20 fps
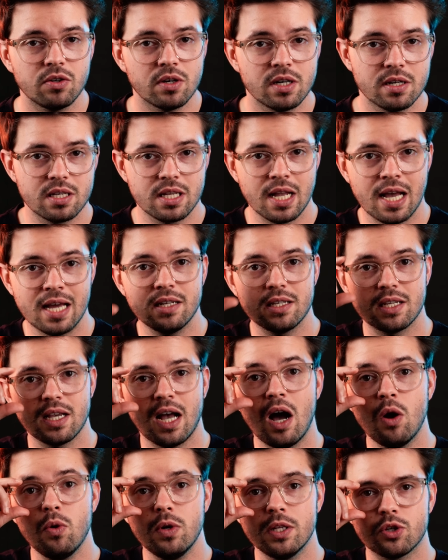to understand is
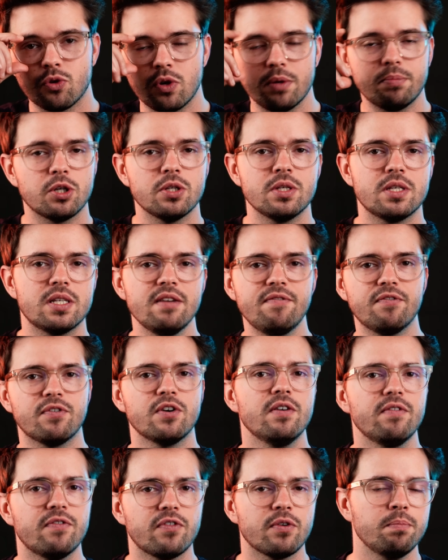how inscriptions
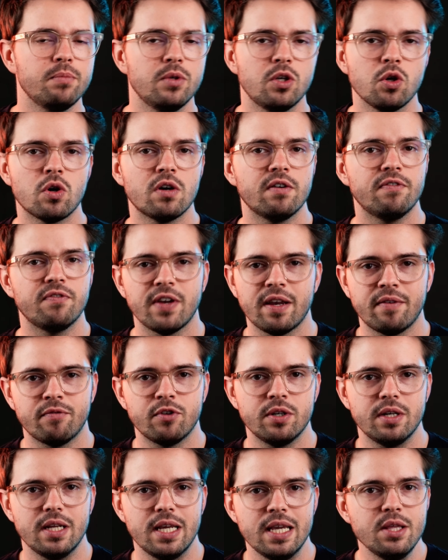differ from your
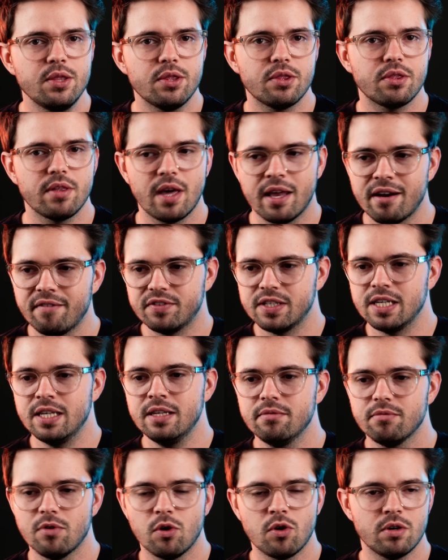favorite ETH
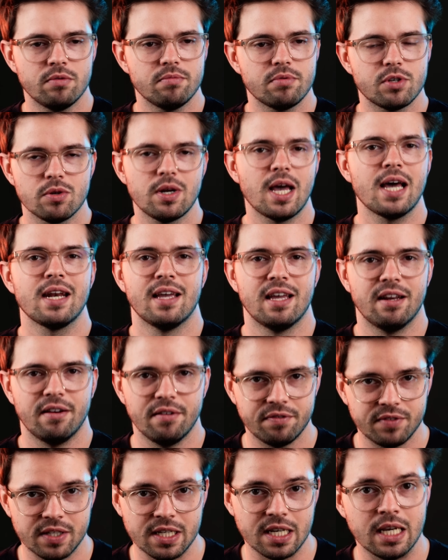NFT or Solana
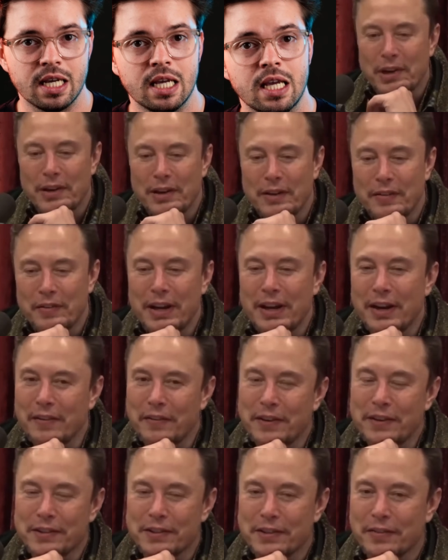NFT. But, I mean,
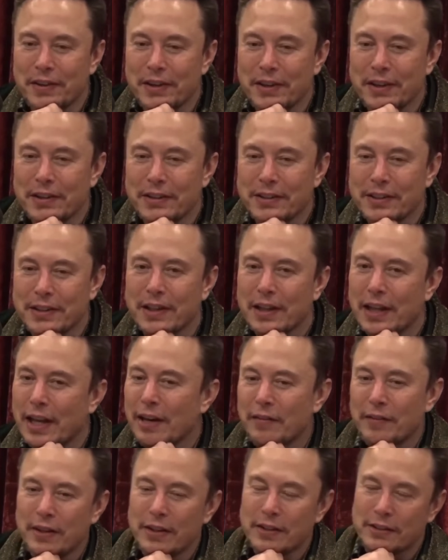NFTs, the funny thing is that the
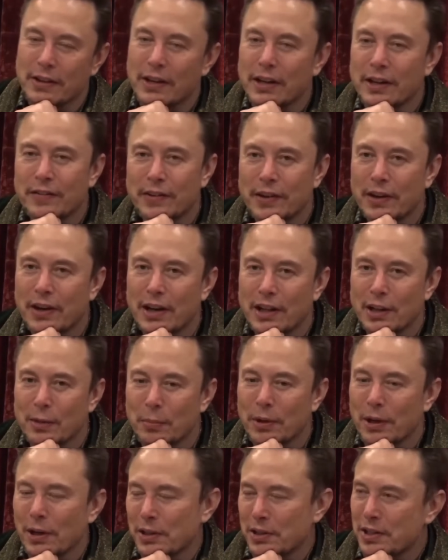NFT is not even on the
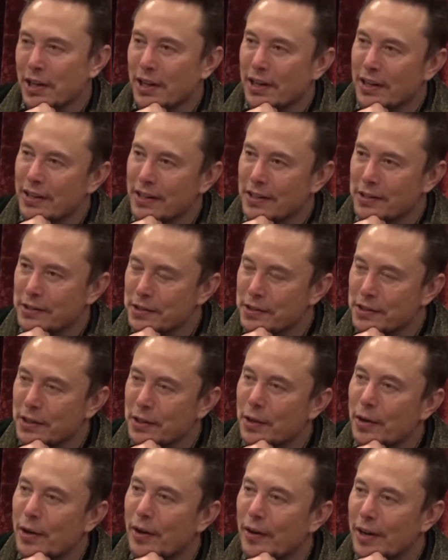blockchain, it's just a
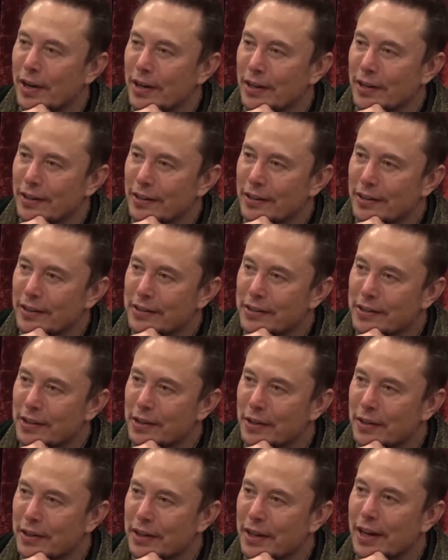URL to
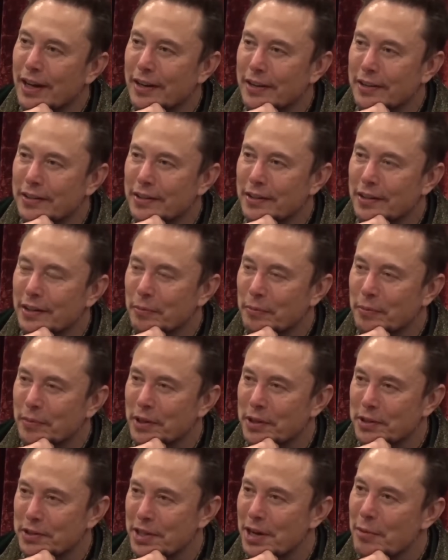the, uh, to the,
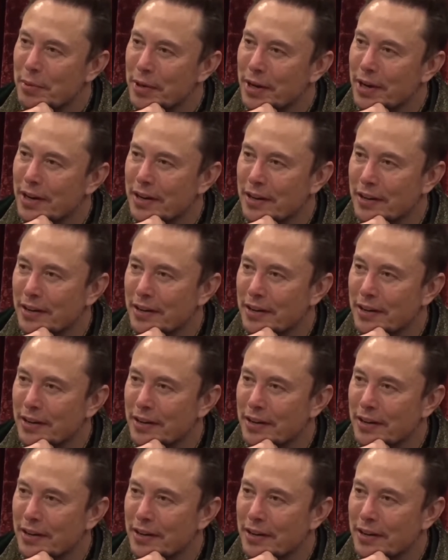the JPEG.